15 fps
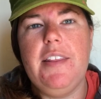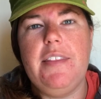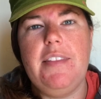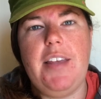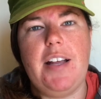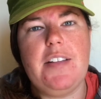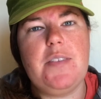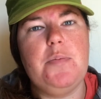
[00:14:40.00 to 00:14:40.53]

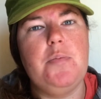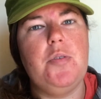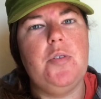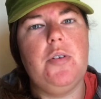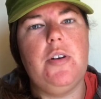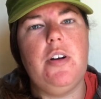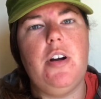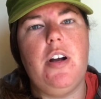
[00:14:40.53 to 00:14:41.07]
that's
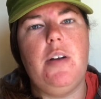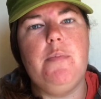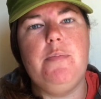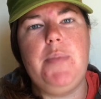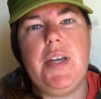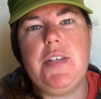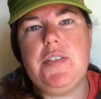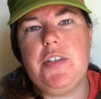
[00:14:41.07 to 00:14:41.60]
more
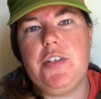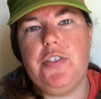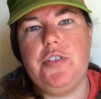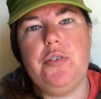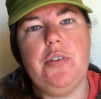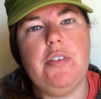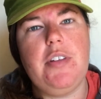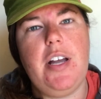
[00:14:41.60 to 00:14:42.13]
based on
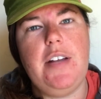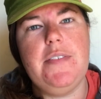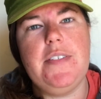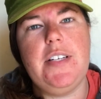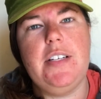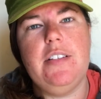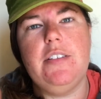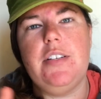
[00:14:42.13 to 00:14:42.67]
your
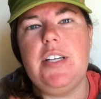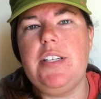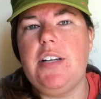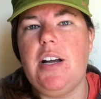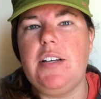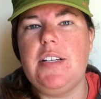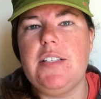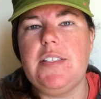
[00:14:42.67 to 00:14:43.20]
lifestyle and
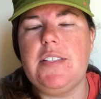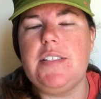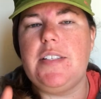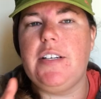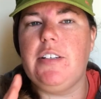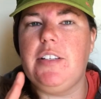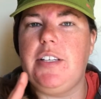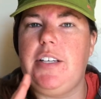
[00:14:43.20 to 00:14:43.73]
not
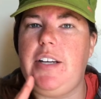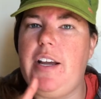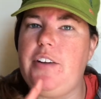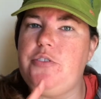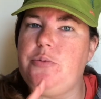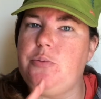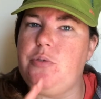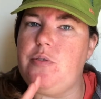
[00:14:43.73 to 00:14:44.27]
necessarily an
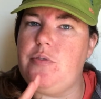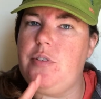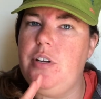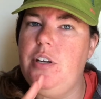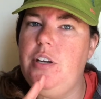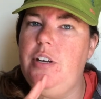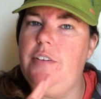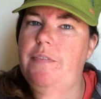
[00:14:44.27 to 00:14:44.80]
actual
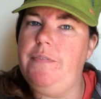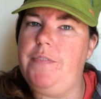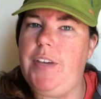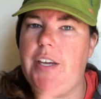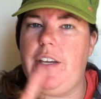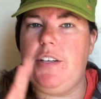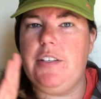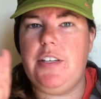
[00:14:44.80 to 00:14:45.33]

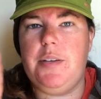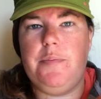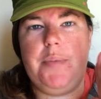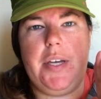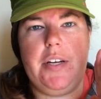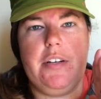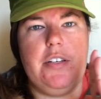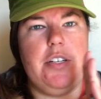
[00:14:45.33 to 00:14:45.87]
van
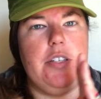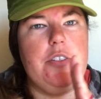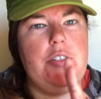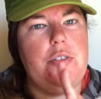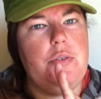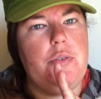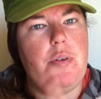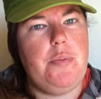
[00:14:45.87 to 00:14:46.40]
comparing
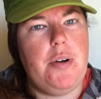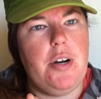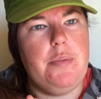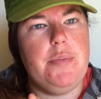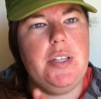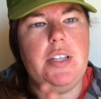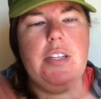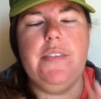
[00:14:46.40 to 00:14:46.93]
to
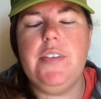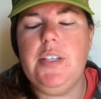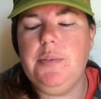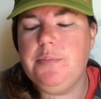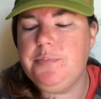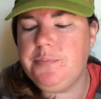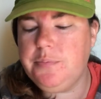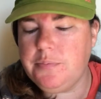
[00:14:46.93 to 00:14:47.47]
apartment living.
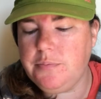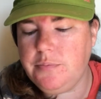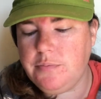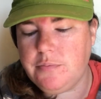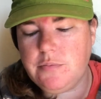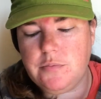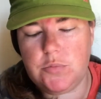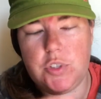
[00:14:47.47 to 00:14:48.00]

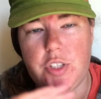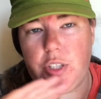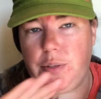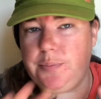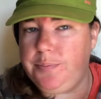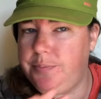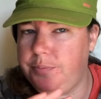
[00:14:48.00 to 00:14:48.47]
So